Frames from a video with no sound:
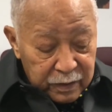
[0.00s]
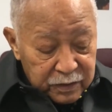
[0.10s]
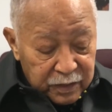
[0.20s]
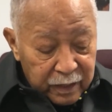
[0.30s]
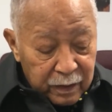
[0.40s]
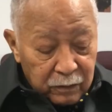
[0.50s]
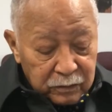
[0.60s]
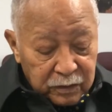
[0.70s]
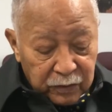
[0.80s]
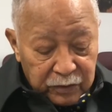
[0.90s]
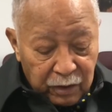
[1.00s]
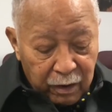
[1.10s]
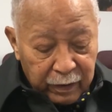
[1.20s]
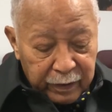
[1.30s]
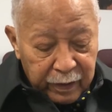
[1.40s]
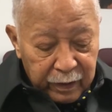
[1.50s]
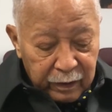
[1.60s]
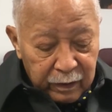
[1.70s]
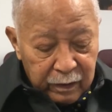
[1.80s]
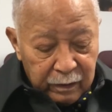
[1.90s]
Say no to the
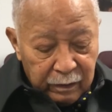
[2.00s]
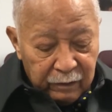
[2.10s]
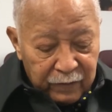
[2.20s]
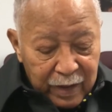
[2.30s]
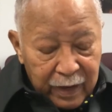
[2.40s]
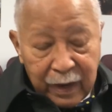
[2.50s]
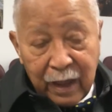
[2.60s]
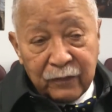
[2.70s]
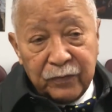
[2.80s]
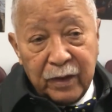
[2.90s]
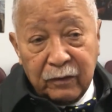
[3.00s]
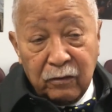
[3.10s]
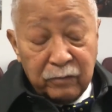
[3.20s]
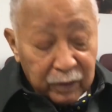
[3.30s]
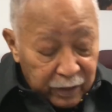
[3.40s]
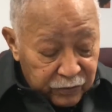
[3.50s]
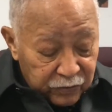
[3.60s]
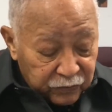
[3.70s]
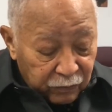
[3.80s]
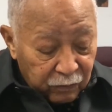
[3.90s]
targeting of any ethnic or
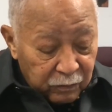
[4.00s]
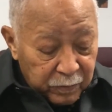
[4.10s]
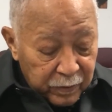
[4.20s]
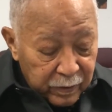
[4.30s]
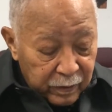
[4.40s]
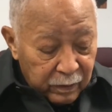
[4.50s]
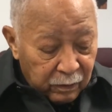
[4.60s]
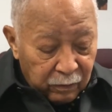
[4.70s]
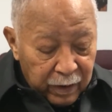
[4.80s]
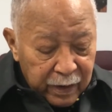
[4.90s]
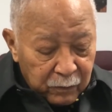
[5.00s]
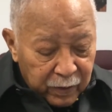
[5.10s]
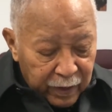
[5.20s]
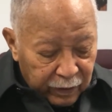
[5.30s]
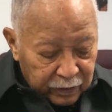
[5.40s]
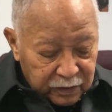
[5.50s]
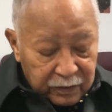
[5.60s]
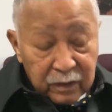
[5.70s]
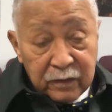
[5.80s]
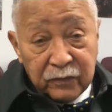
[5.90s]
religious group or anyone
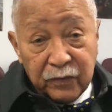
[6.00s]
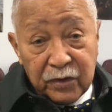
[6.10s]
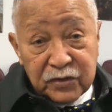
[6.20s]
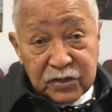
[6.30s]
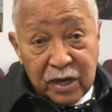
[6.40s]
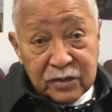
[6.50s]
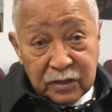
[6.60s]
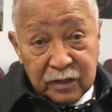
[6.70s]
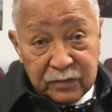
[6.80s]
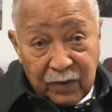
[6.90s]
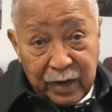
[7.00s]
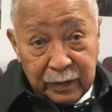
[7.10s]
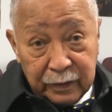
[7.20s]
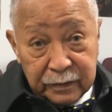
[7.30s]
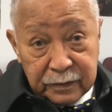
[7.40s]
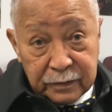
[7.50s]
else for this senseless violence.